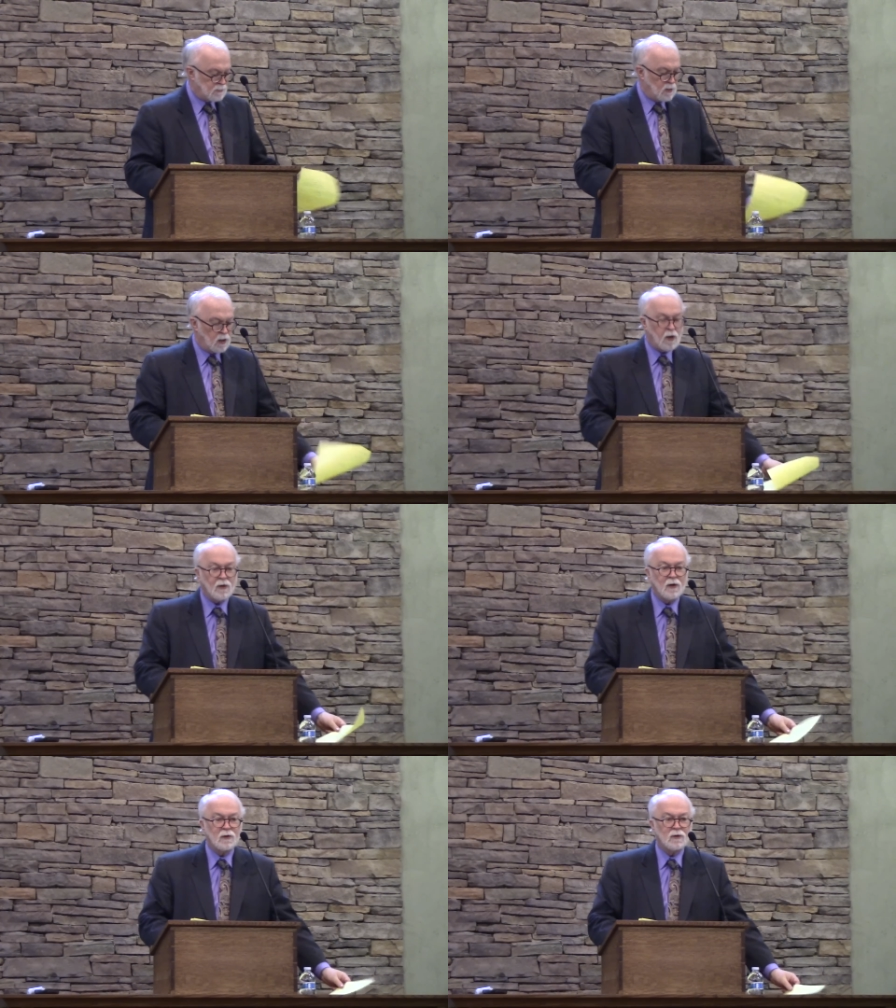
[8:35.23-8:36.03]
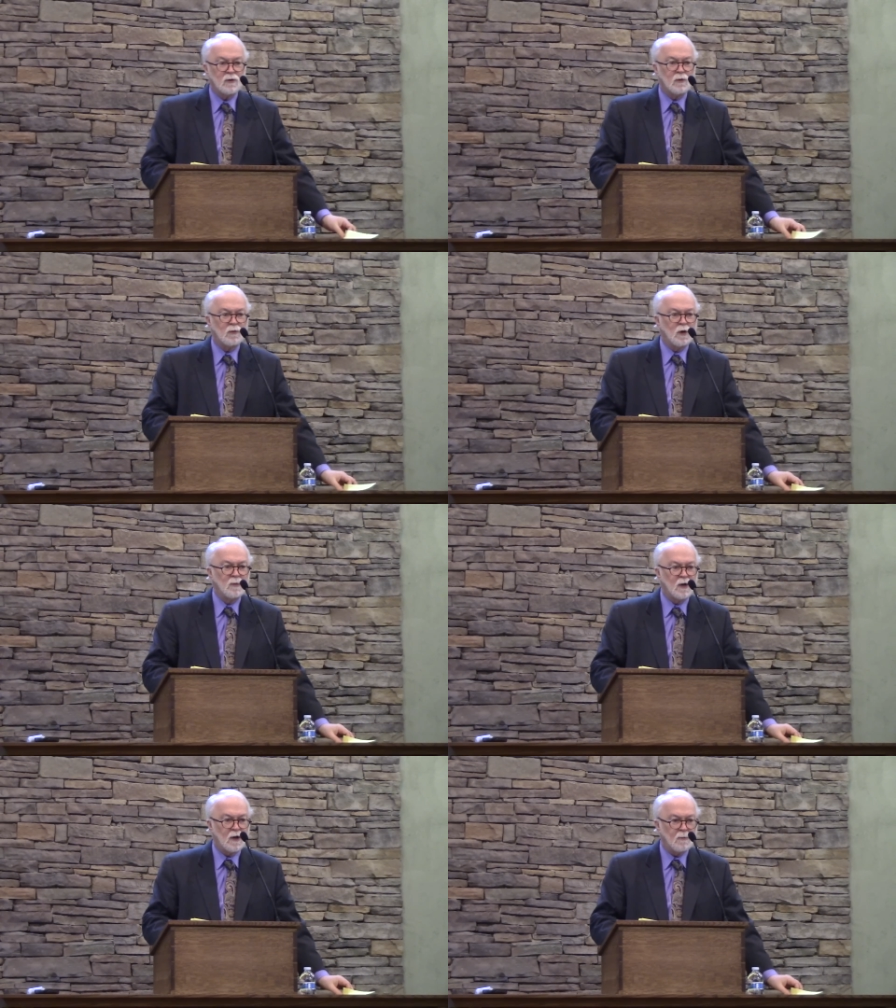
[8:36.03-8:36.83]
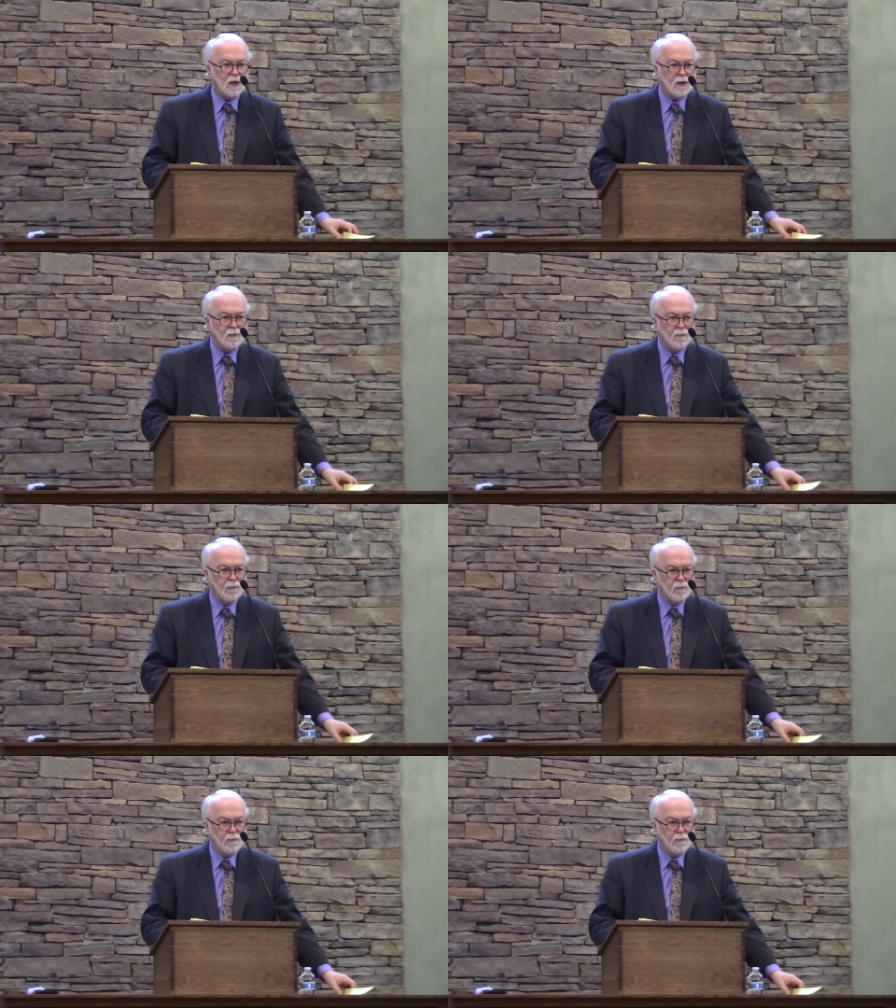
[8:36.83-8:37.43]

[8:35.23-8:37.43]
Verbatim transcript: belonging to the Roman army.